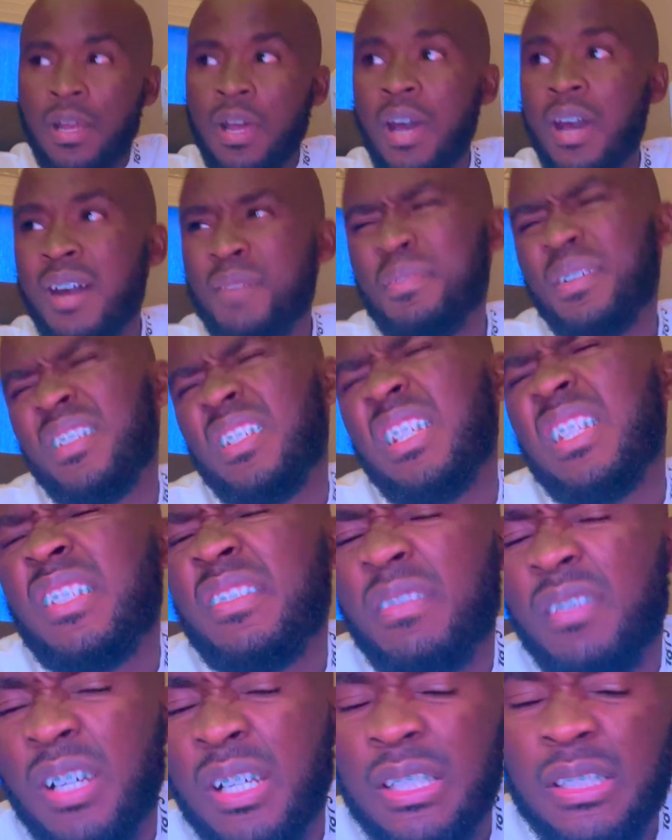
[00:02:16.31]
But that's
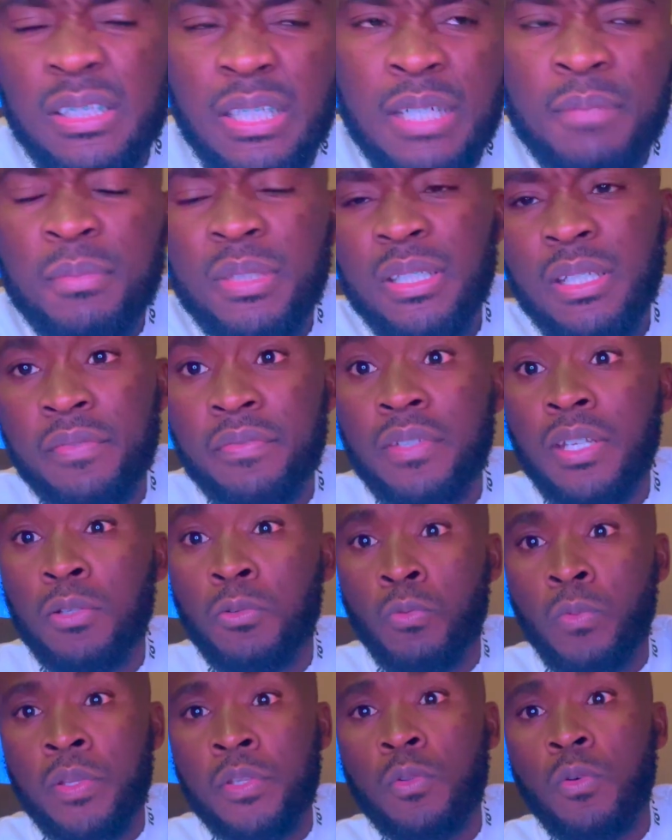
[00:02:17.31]
fine. I mean, I've
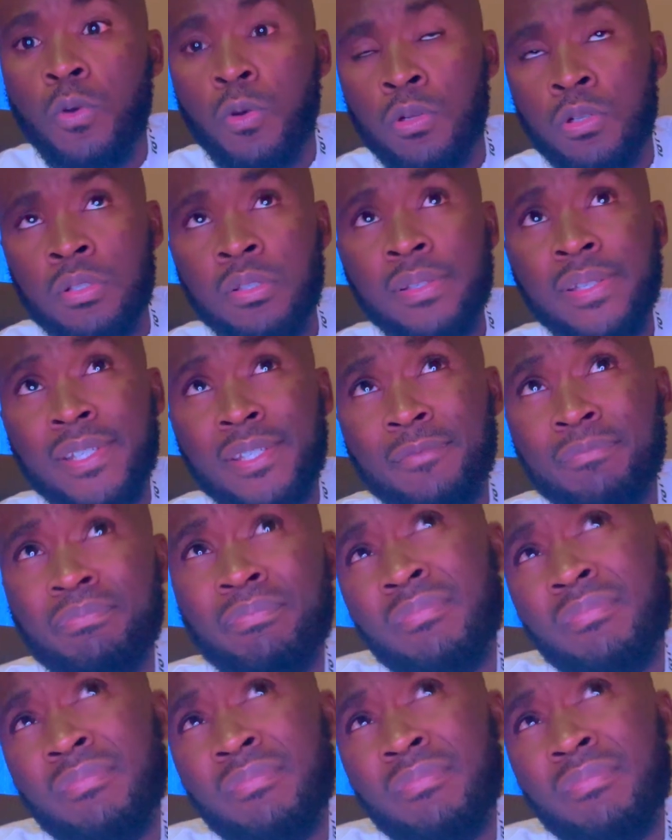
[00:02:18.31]
done worse calls.